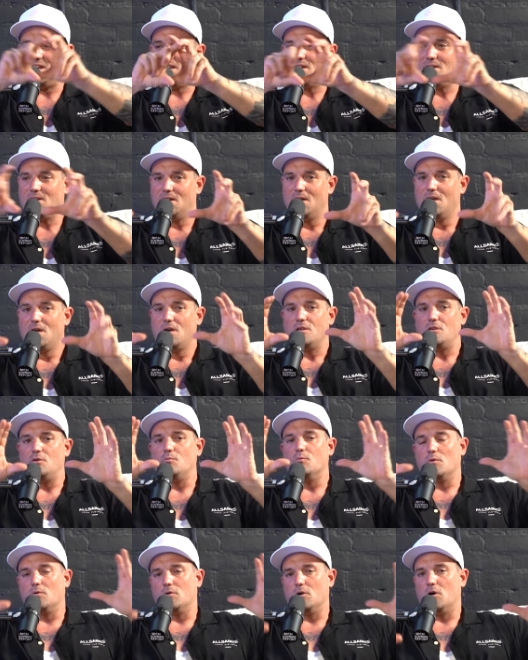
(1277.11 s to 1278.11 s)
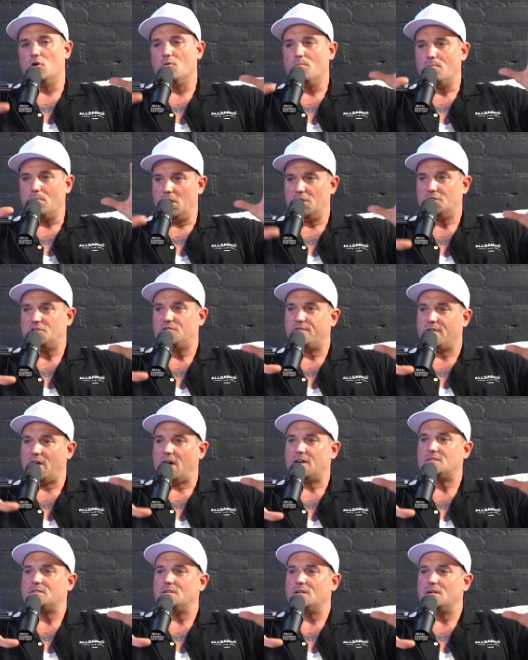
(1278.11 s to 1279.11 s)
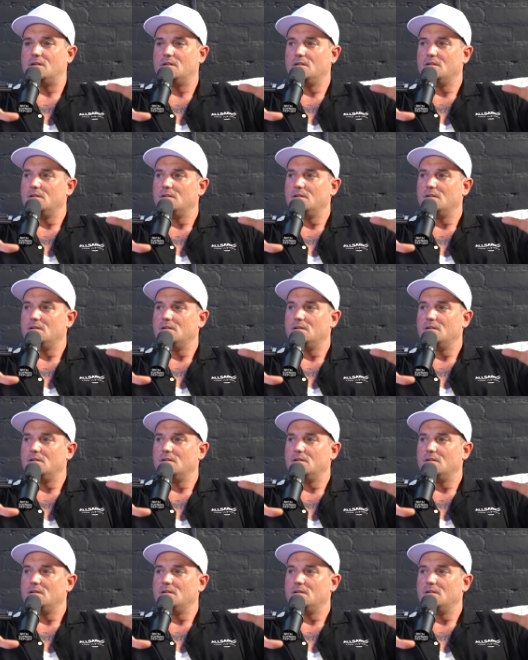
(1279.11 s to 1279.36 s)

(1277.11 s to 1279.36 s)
in, you will grow much faster.